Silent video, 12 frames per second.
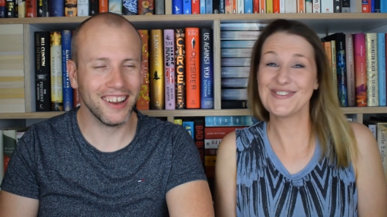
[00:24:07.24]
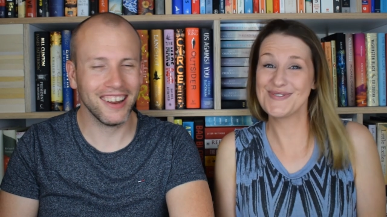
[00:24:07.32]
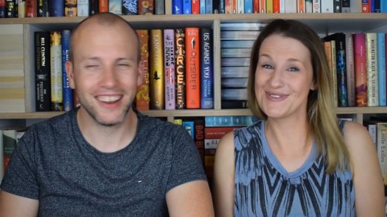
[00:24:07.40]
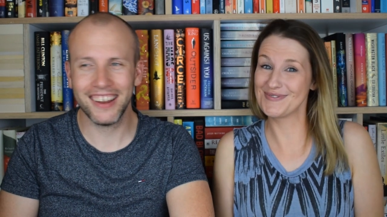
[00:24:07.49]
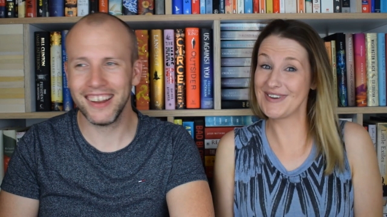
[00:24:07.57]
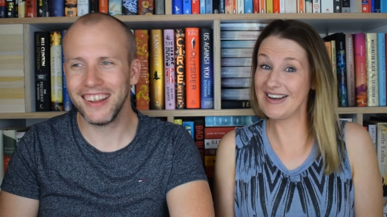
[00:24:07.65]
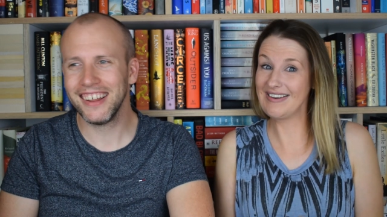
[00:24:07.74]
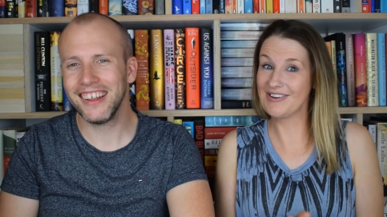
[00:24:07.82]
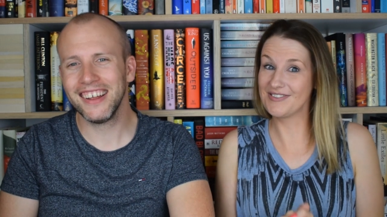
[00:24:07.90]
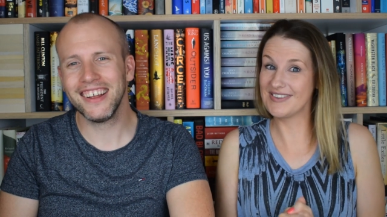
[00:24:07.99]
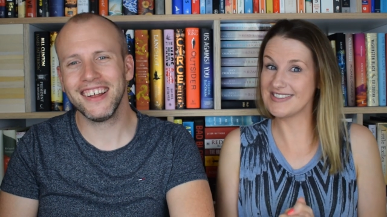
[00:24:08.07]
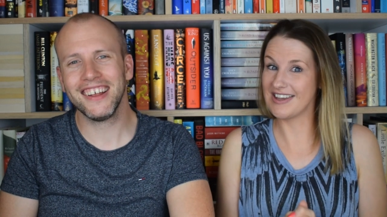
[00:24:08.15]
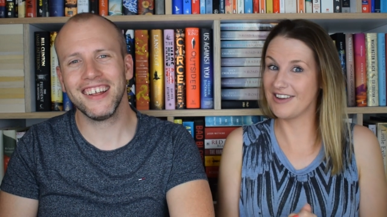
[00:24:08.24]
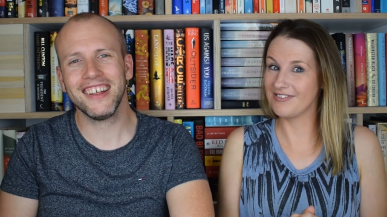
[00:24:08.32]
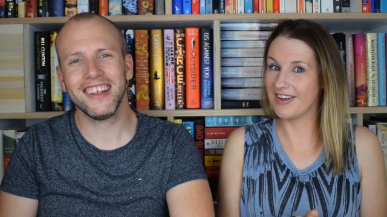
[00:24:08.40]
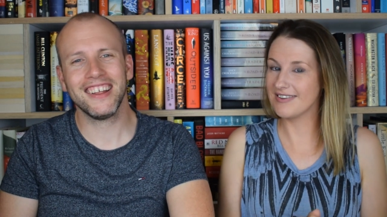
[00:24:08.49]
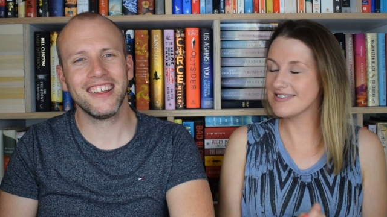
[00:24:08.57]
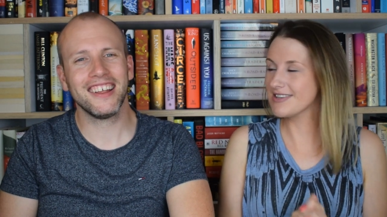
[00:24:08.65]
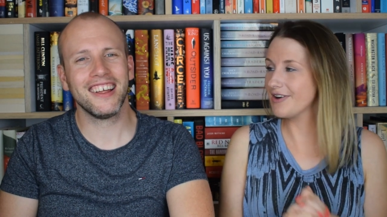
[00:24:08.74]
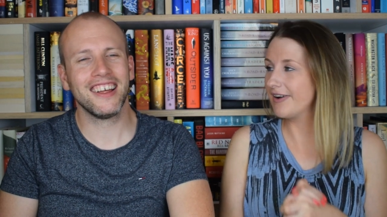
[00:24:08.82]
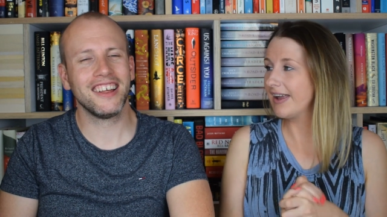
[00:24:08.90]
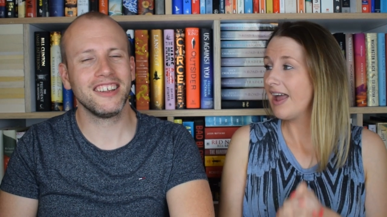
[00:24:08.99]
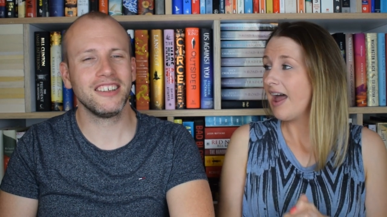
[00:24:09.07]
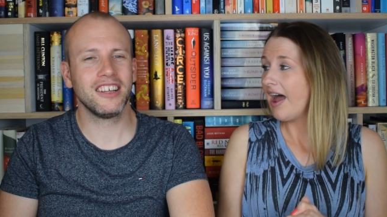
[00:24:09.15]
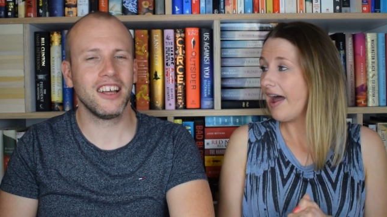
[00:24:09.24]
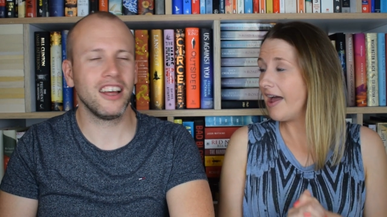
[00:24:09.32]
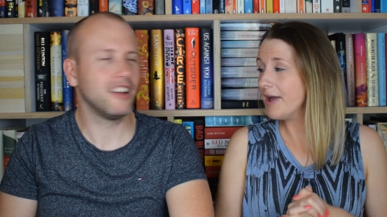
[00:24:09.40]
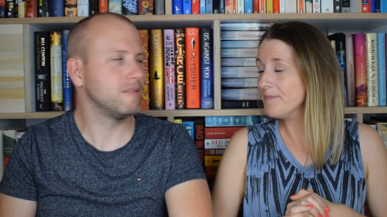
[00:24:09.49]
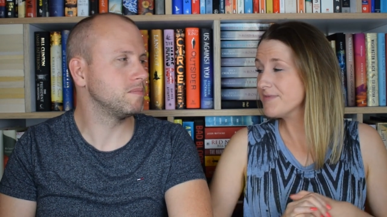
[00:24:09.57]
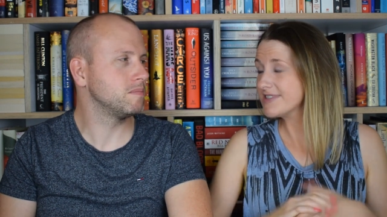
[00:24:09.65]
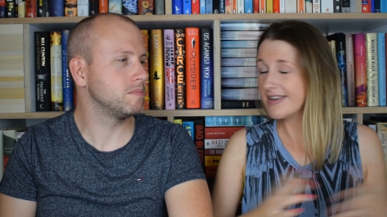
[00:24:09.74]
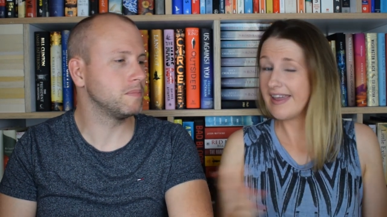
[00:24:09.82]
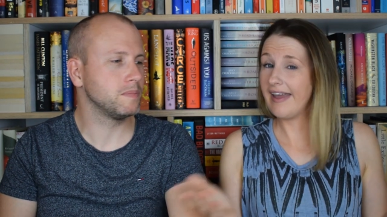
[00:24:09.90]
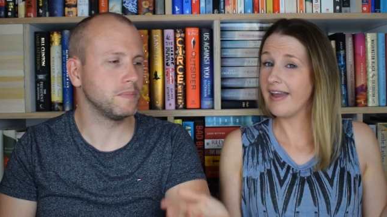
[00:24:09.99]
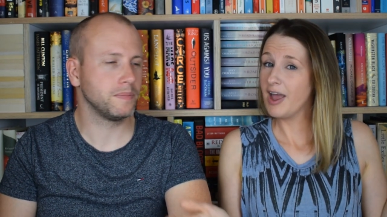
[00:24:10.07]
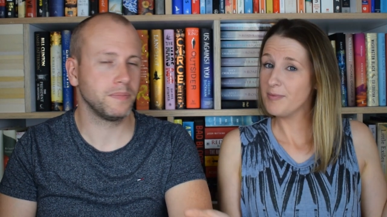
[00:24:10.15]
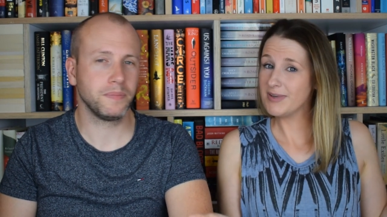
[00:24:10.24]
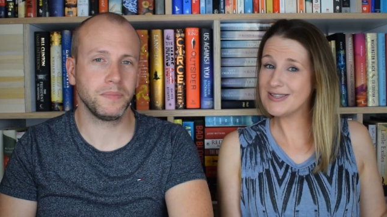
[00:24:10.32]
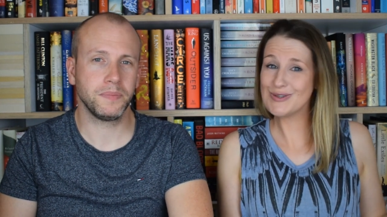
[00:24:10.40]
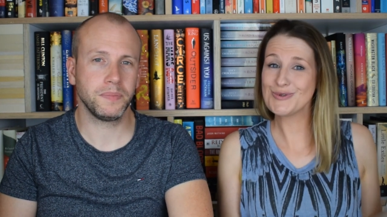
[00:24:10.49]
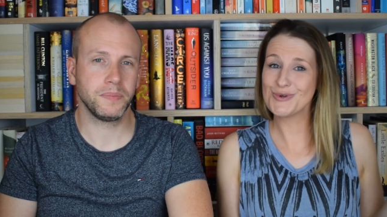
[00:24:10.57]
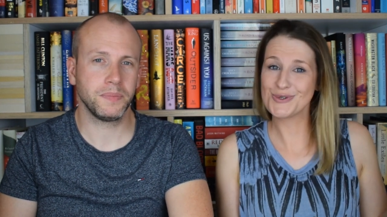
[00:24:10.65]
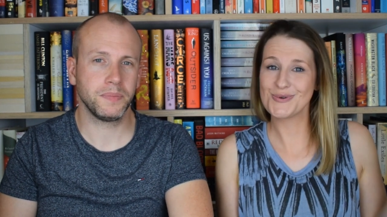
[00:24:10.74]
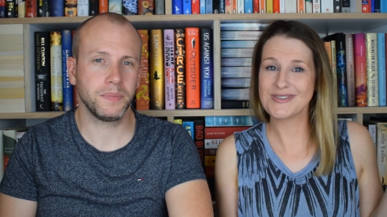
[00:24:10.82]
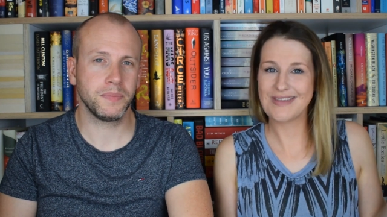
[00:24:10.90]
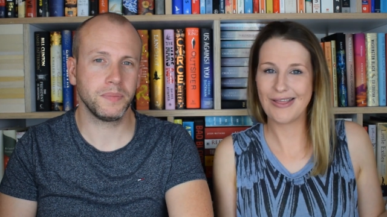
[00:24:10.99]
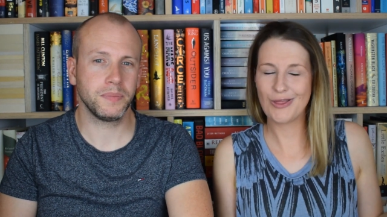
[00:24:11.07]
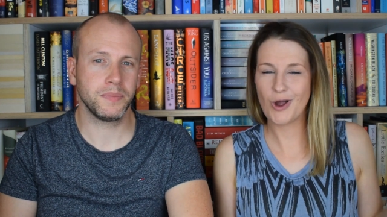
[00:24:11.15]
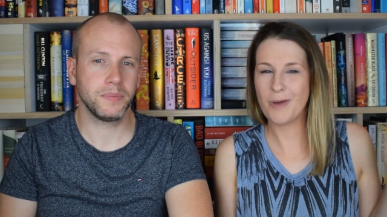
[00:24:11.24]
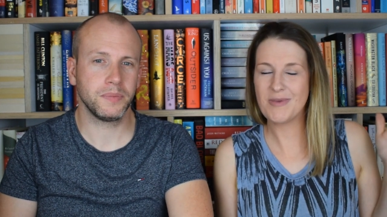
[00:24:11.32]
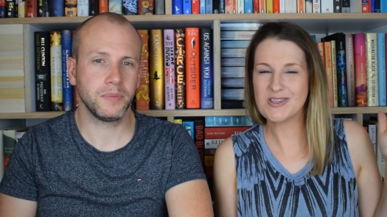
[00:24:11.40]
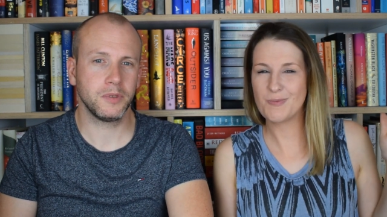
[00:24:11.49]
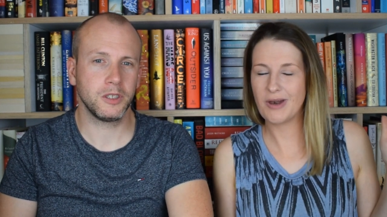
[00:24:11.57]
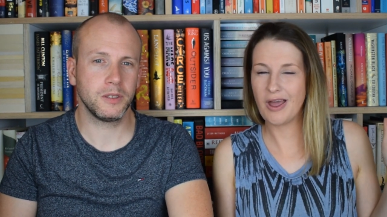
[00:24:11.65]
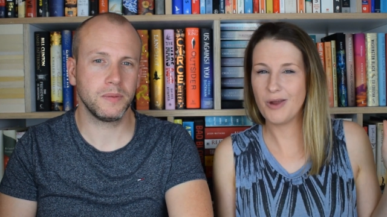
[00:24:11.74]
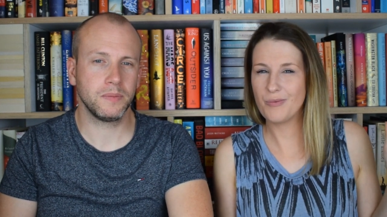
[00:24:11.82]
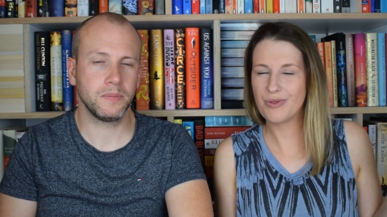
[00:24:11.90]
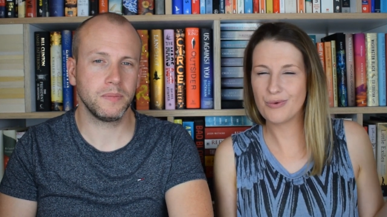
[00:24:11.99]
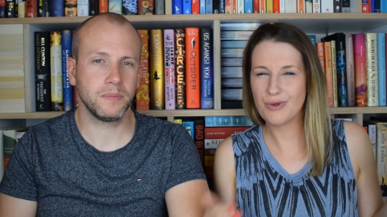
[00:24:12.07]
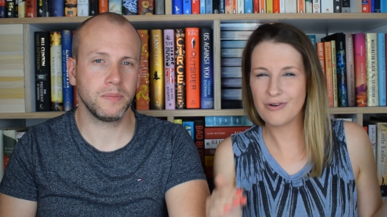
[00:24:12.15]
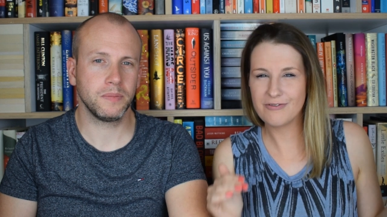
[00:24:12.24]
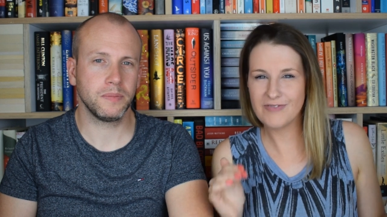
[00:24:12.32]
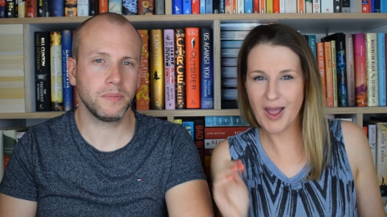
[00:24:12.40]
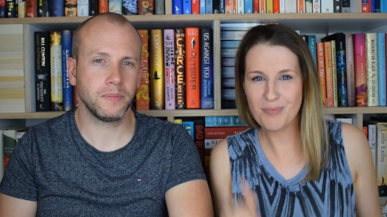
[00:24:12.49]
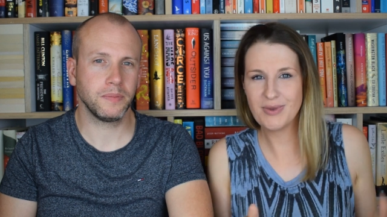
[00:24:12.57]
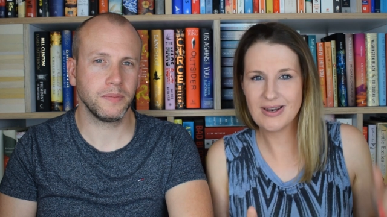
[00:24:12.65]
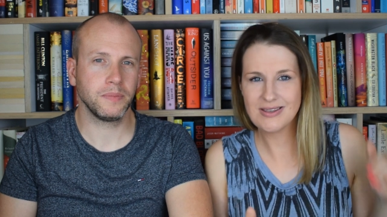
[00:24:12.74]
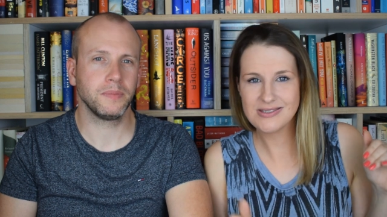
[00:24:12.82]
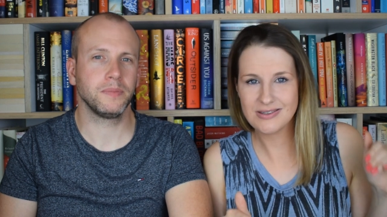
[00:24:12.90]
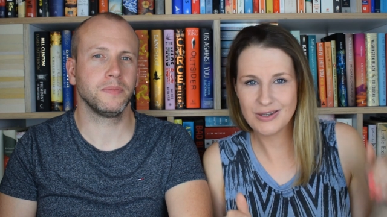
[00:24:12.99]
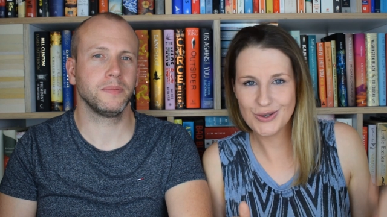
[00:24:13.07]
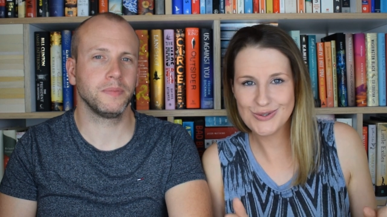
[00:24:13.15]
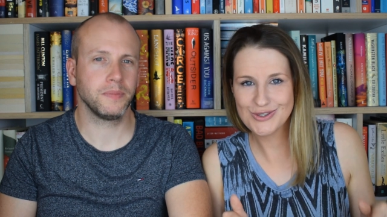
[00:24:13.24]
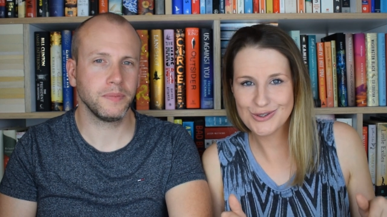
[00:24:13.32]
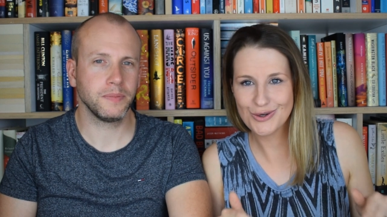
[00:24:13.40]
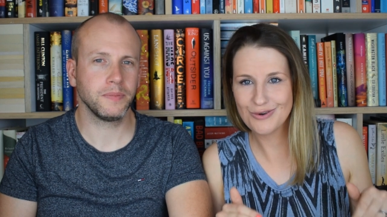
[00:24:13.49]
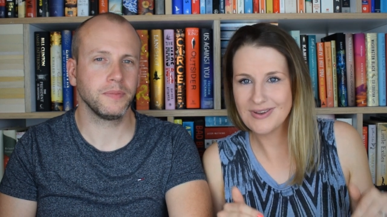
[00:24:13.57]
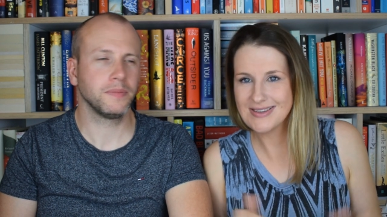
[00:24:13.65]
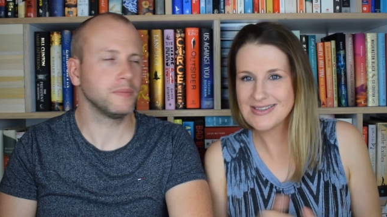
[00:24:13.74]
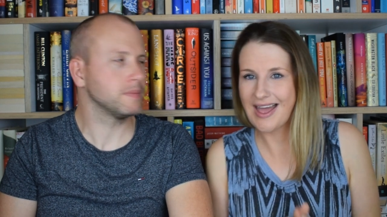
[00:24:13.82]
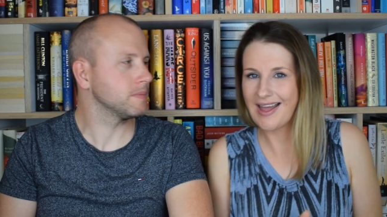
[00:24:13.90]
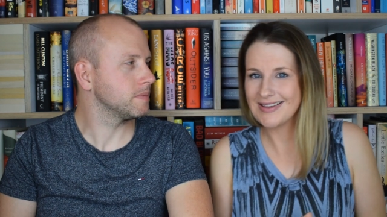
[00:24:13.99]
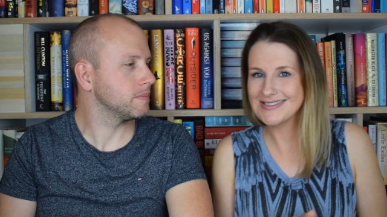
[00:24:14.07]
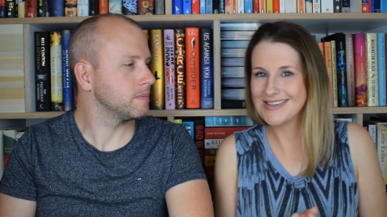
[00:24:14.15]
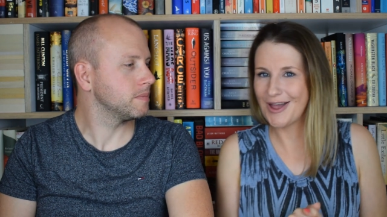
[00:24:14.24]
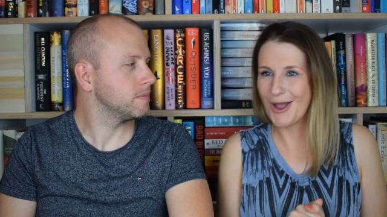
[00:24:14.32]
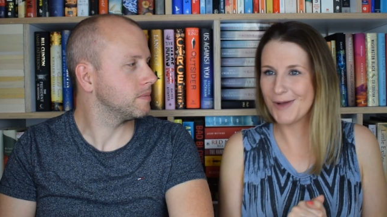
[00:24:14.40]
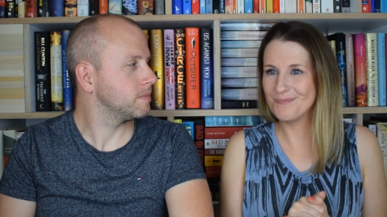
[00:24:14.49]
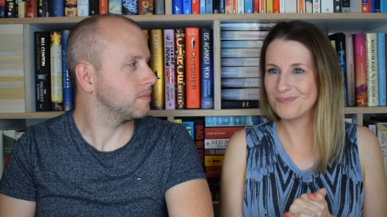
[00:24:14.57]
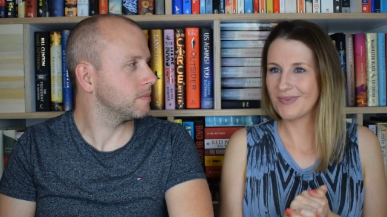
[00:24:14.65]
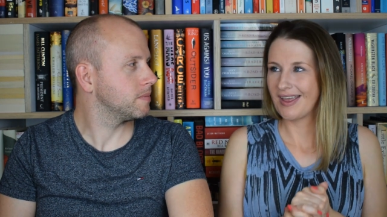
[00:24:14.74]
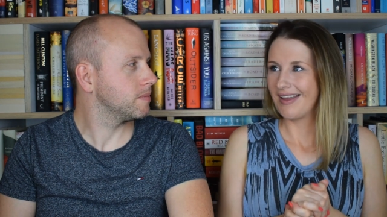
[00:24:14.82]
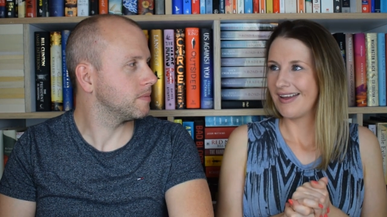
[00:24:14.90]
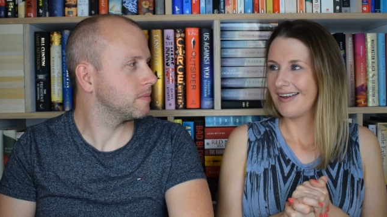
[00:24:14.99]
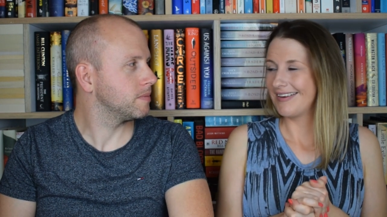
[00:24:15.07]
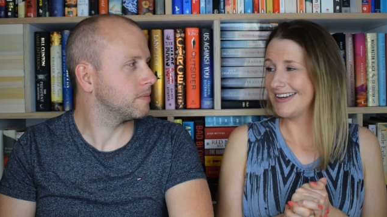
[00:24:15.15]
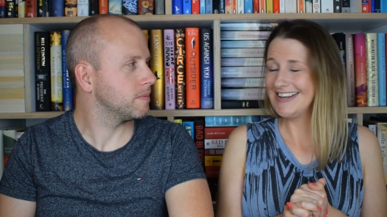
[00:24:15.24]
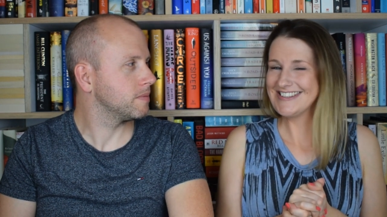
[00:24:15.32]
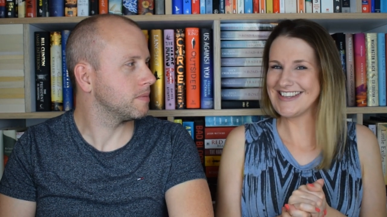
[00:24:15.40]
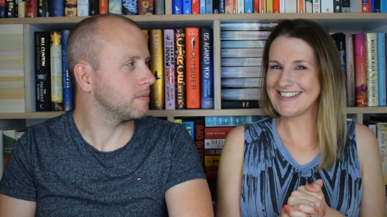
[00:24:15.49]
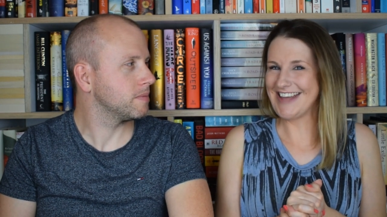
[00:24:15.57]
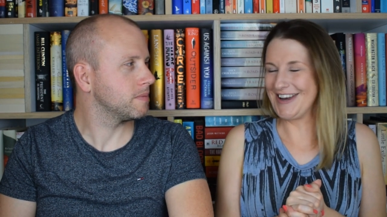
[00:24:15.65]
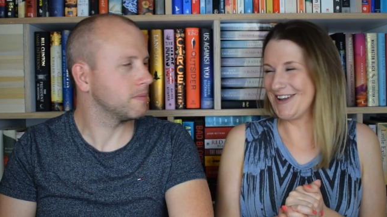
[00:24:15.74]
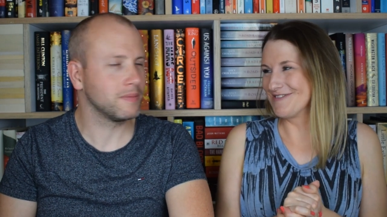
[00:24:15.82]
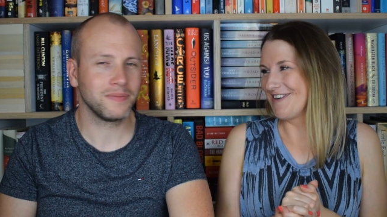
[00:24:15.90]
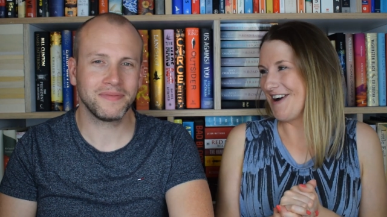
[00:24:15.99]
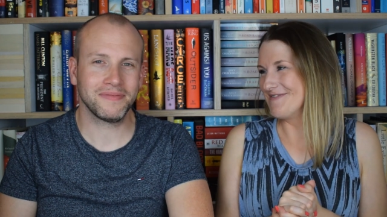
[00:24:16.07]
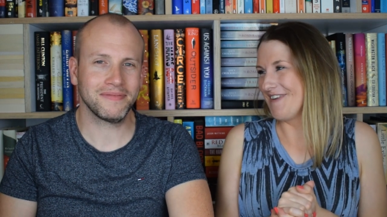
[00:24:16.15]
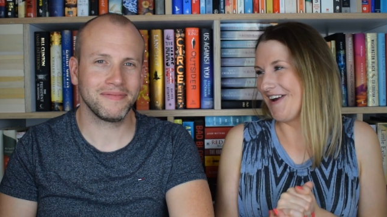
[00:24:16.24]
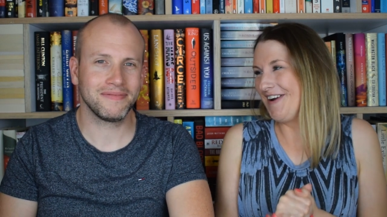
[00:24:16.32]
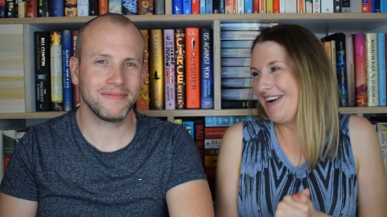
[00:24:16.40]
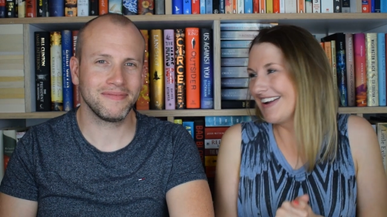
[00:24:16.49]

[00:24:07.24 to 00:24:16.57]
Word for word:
Speaker 1: This is a really long video, folks. Sorry. Um, so yeah, please do talk to us in the comments below with all your fabulous news stories and um, I nearly said NaNoWriMo,